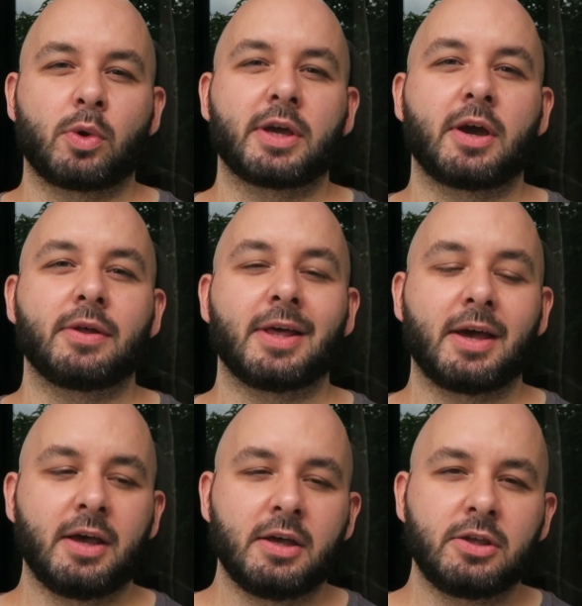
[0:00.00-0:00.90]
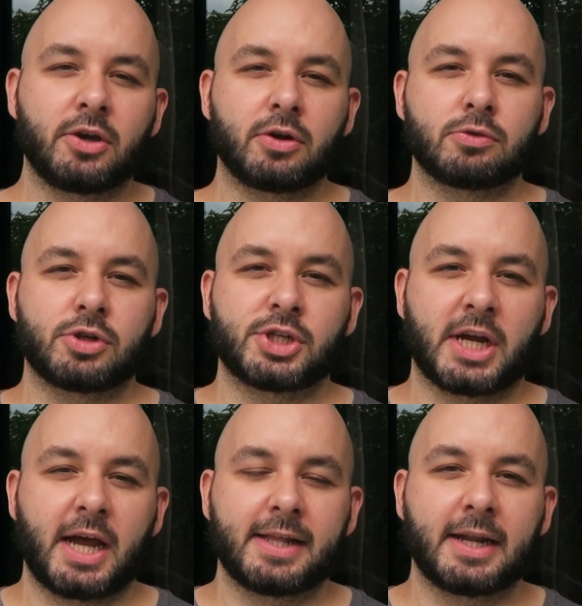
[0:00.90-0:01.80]
when I go there, you can also
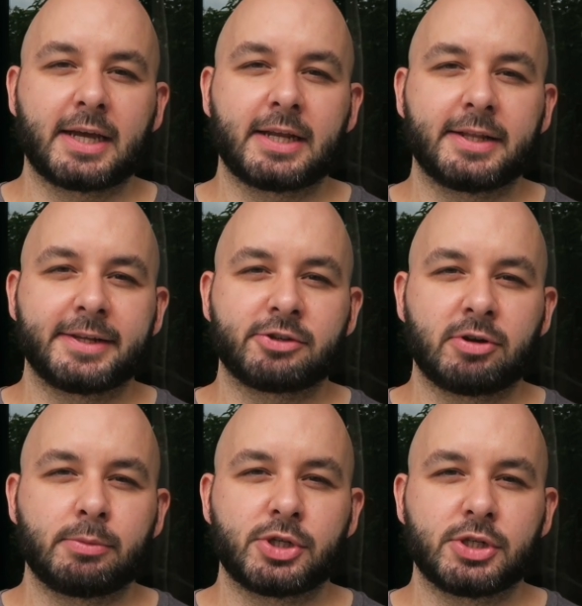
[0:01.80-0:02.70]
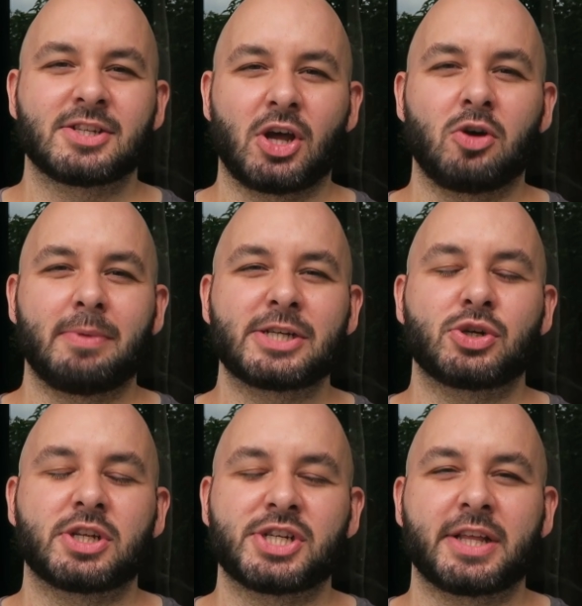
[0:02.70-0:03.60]
check out the link in the description. So make
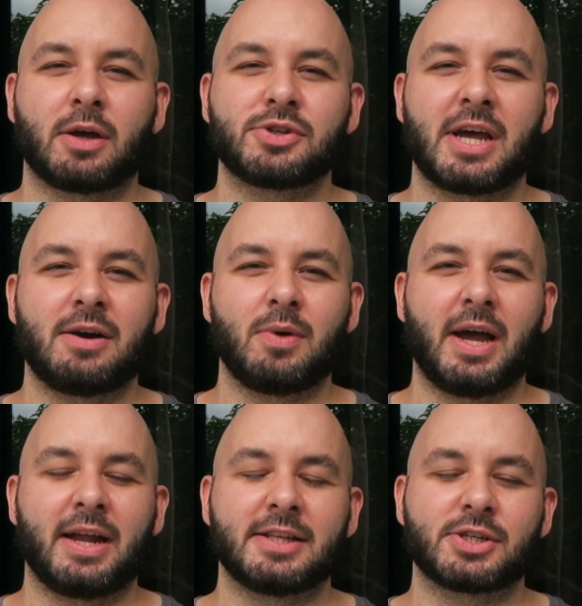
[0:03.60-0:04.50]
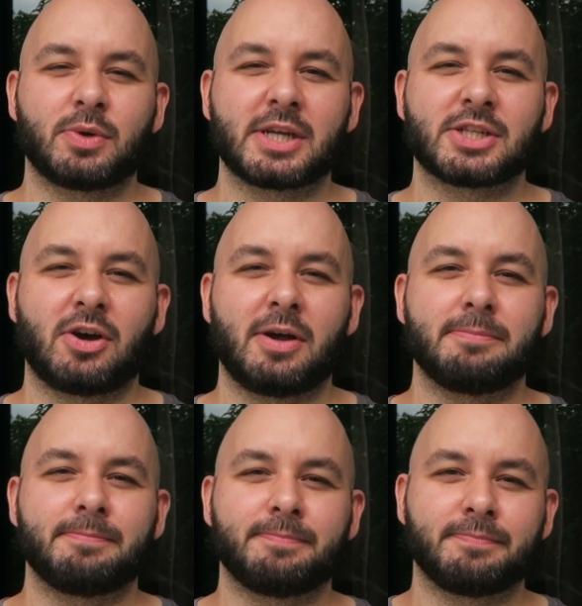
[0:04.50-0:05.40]
sure to check those out, and until next
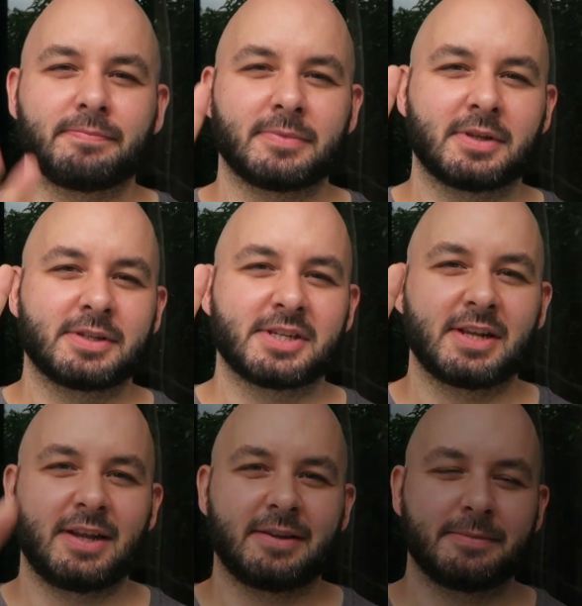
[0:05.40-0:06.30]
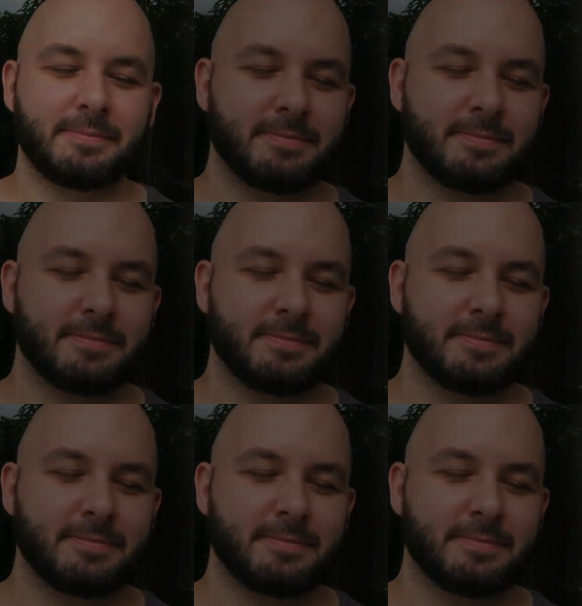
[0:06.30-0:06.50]
time, see you later.